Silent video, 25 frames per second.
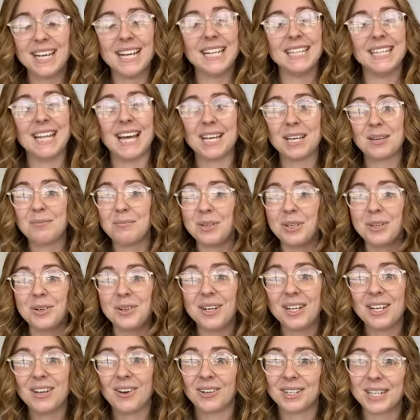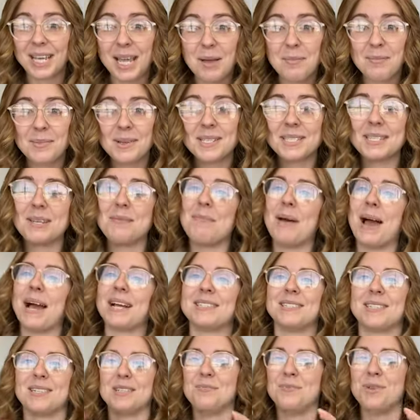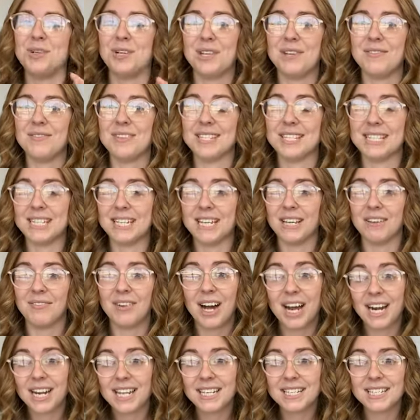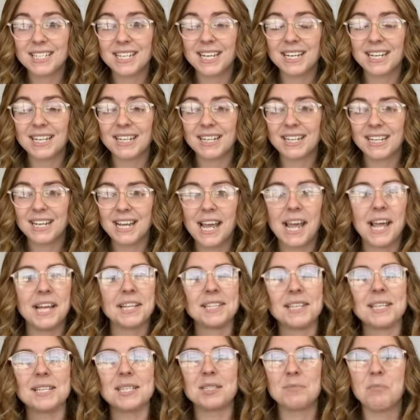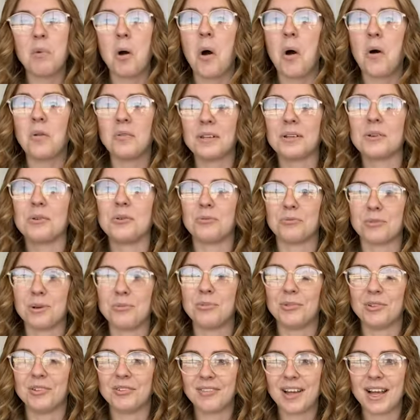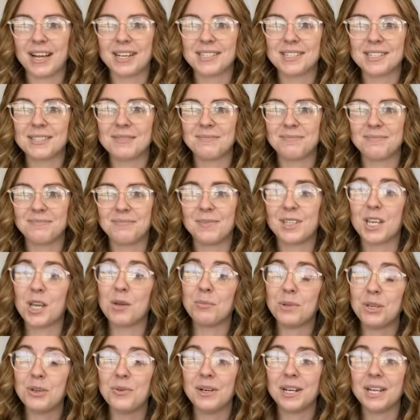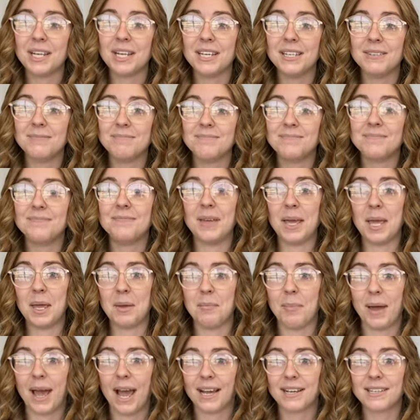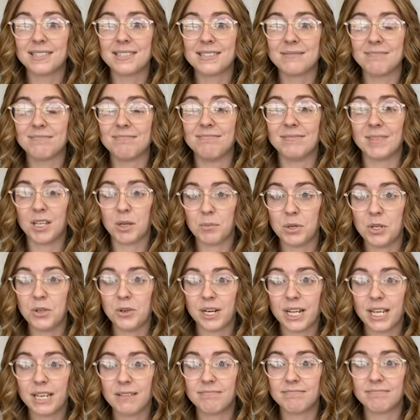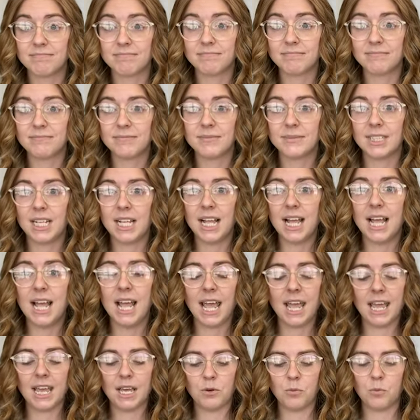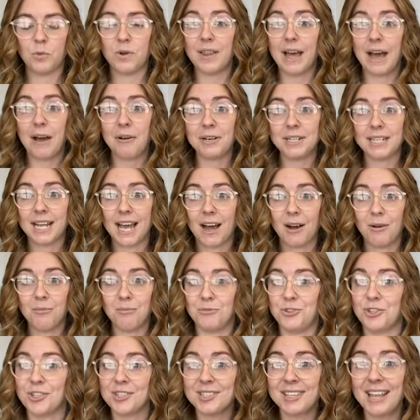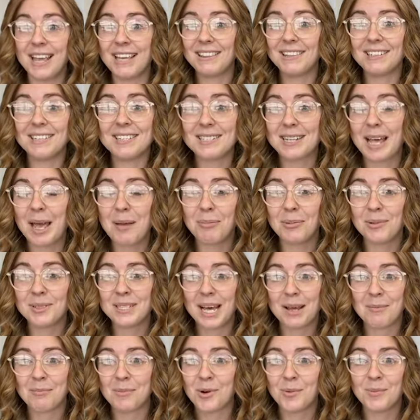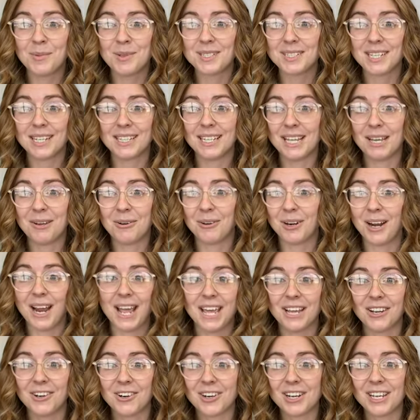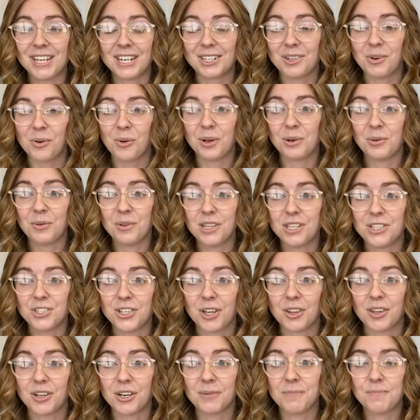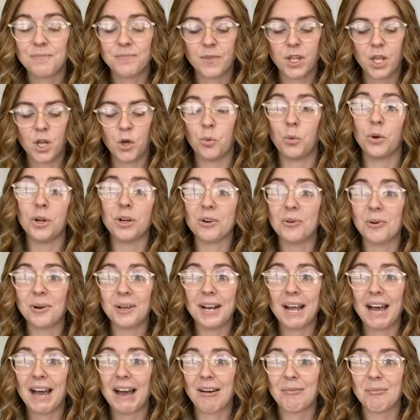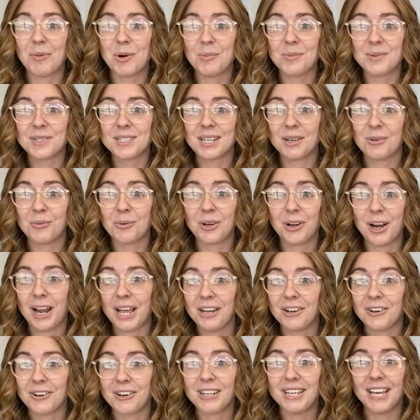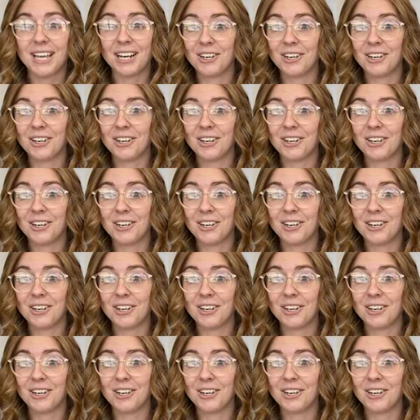That community on campus impacts the community of the city of Huntington. It's like small little ripple effects. Community impacts community. And without a doubt, just like the disciples had moments that they were angry and annoyed with each other, we're going to have moments that we're angry and